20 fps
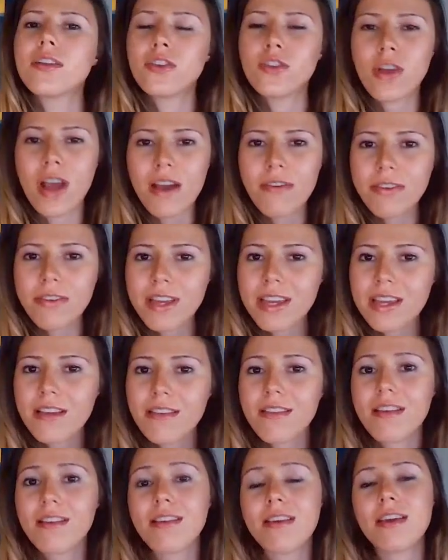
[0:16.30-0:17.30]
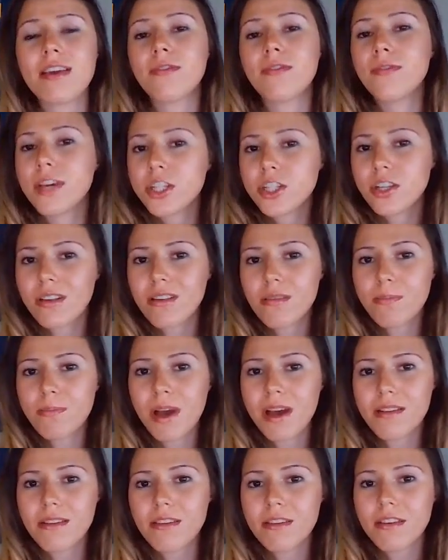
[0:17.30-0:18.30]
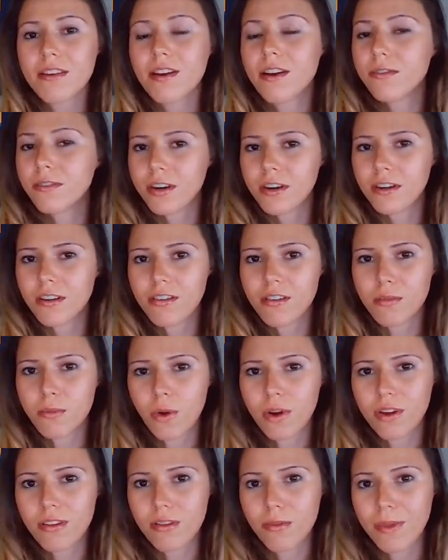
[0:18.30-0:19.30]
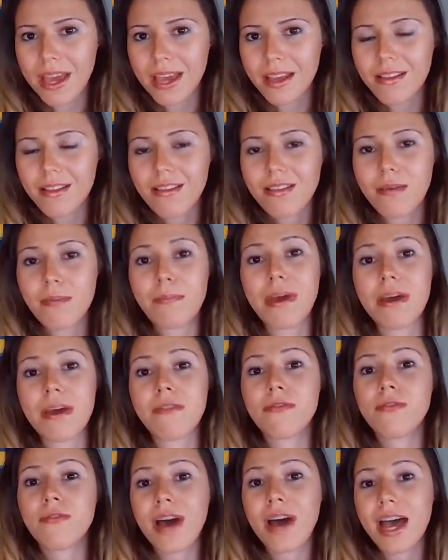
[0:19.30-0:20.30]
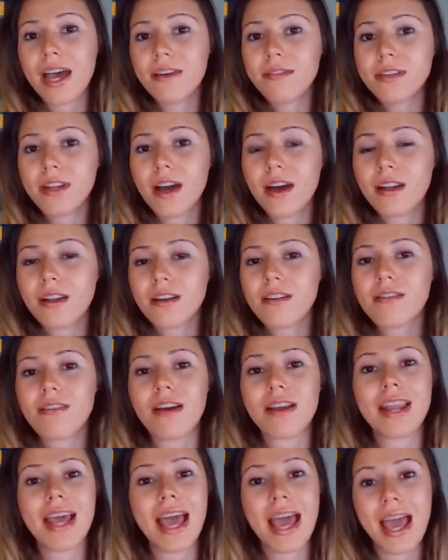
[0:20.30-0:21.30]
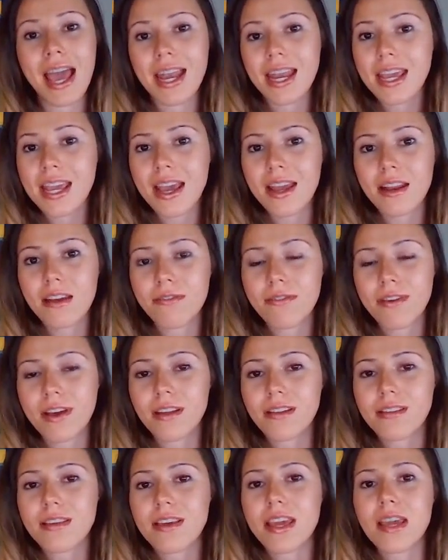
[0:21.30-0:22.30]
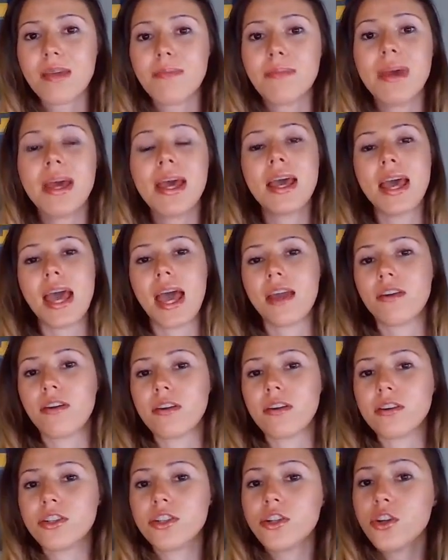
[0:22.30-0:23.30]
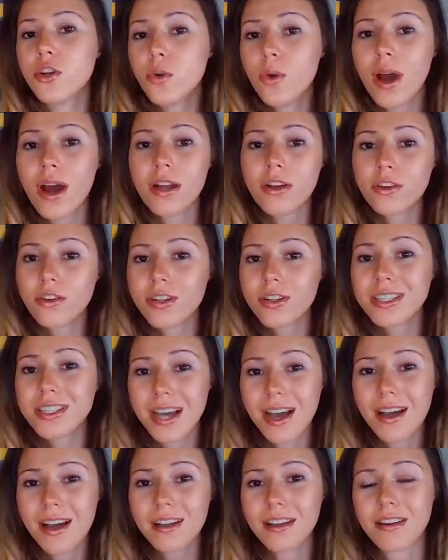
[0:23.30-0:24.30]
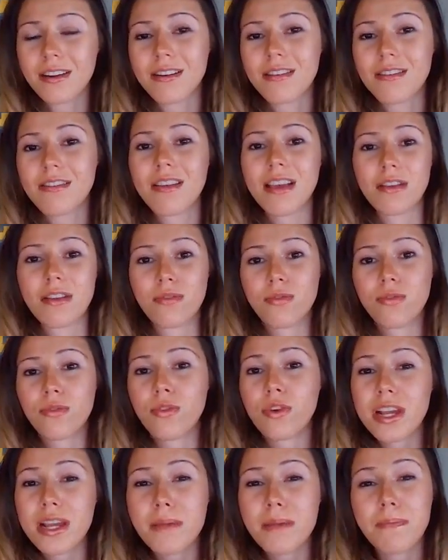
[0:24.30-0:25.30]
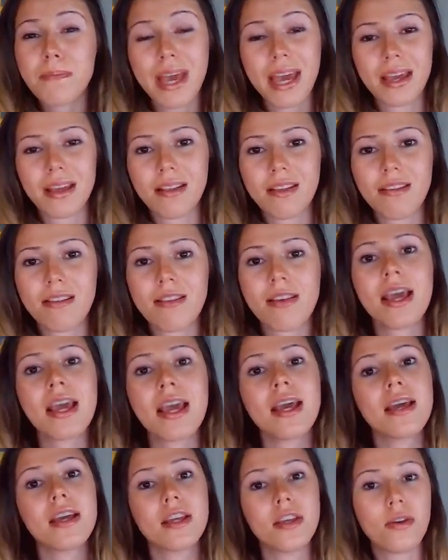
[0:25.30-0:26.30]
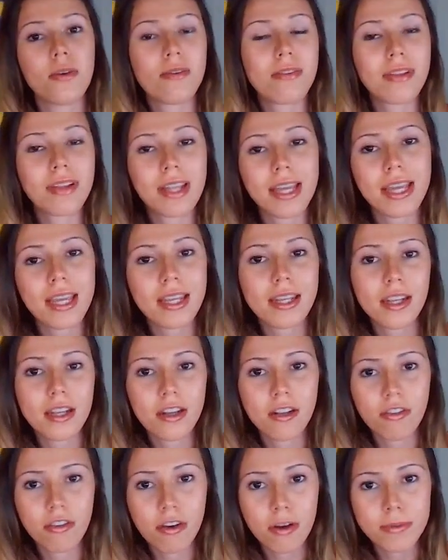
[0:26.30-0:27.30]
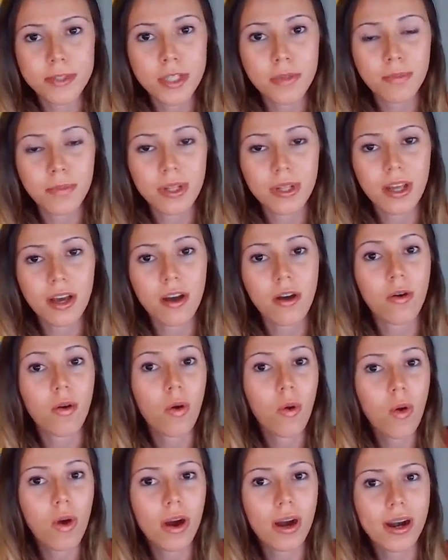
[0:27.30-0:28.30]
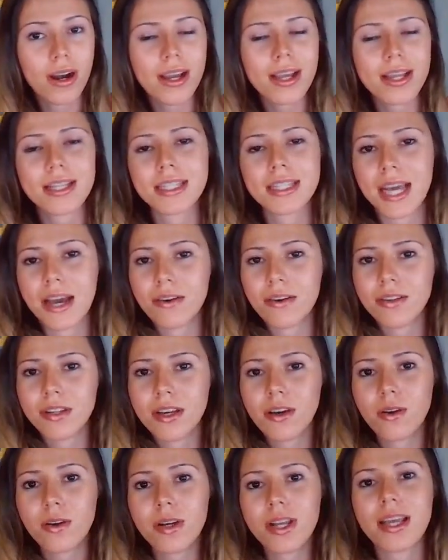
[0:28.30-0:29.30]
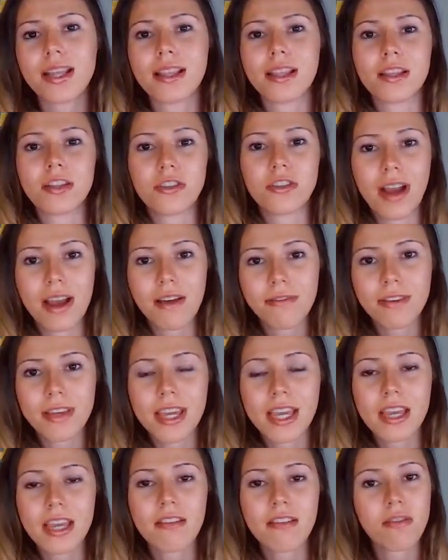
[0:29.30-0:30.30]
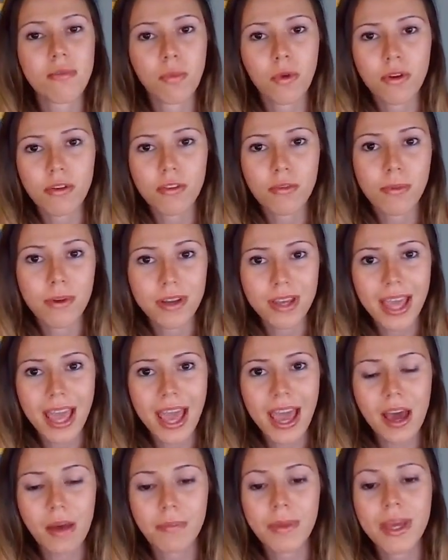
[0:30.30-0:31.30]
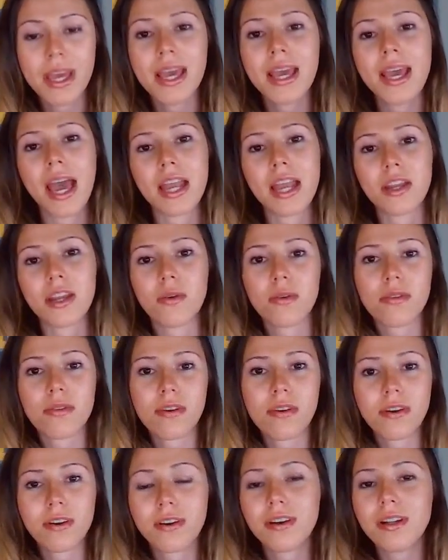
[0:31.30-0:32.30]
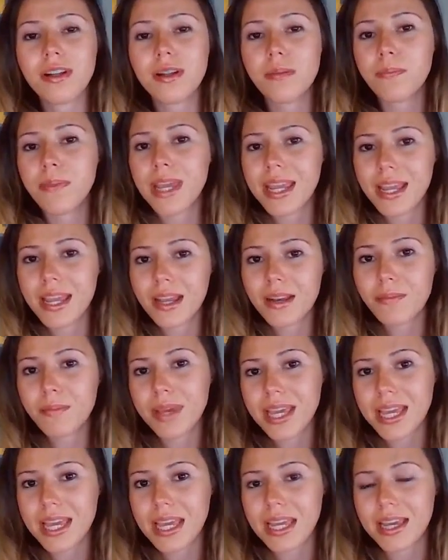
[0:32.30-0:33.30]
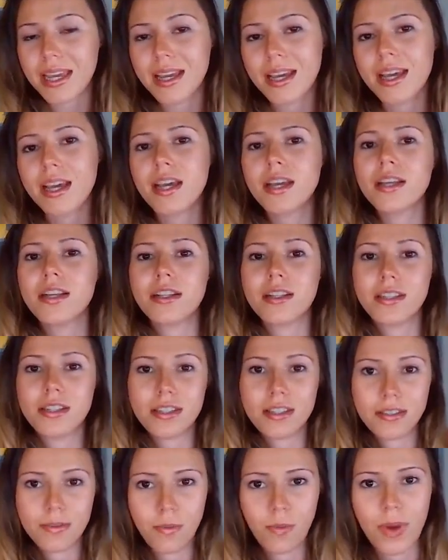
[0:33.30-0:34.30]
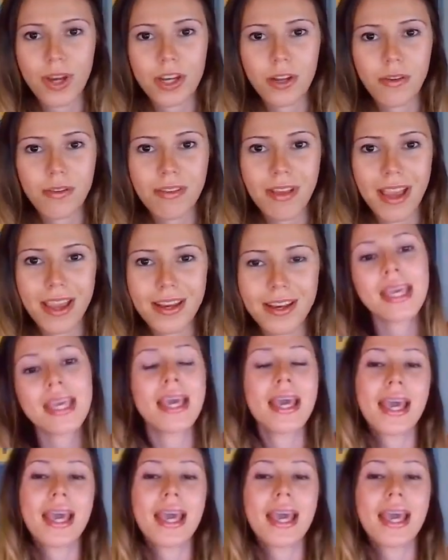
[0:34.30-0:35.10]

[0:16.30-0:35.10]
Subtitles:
DraftKings is the official sponsor of Earle Sports Bets. Bet $5 on any NFL team and earn $200 in free bets. Use the link in the description below or download the DraftKings Sportsbook app and use Earle PNP when you sign.